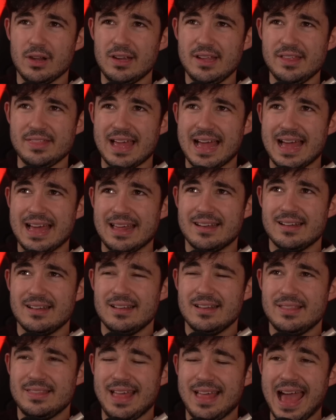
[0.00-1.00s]
look at that.
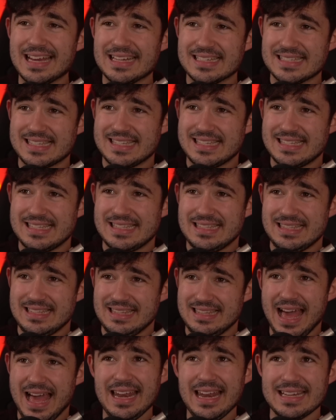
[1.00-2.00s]
That is
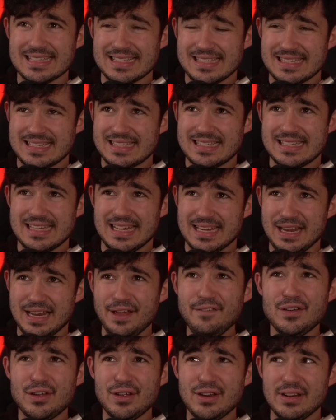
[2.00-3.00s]

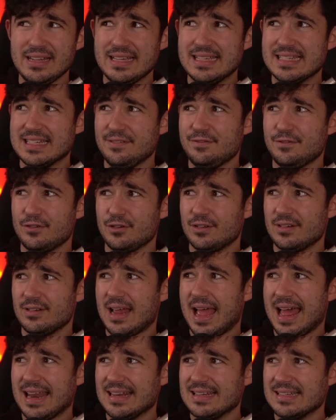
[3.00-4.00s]
significantly different
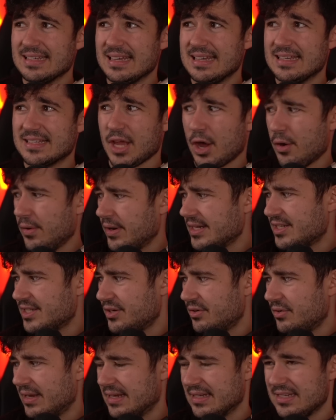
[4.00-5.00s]
and is going
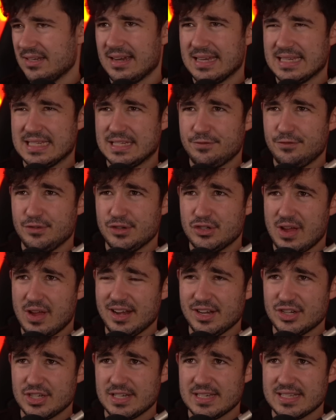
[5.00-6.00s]
to entice different
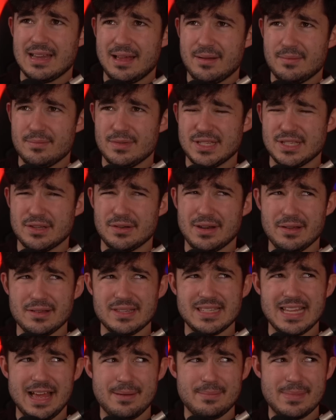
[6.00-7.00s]
strategy. So now
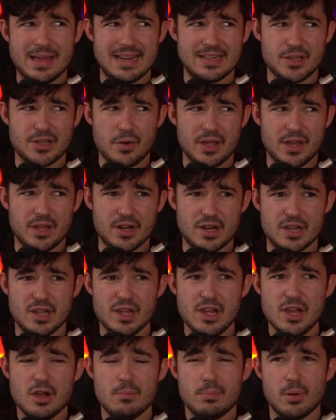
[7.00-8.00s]
Sandman is only going to
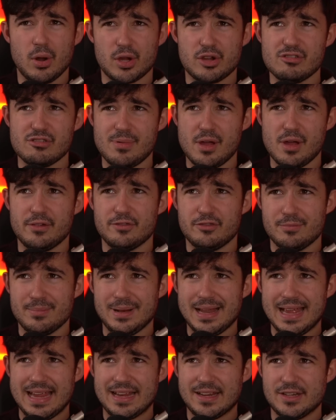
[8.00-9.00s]
block your opponent from
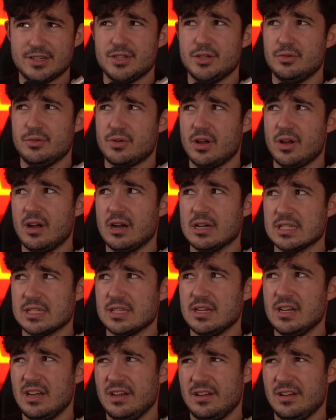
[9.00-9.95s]
playing 2 cards,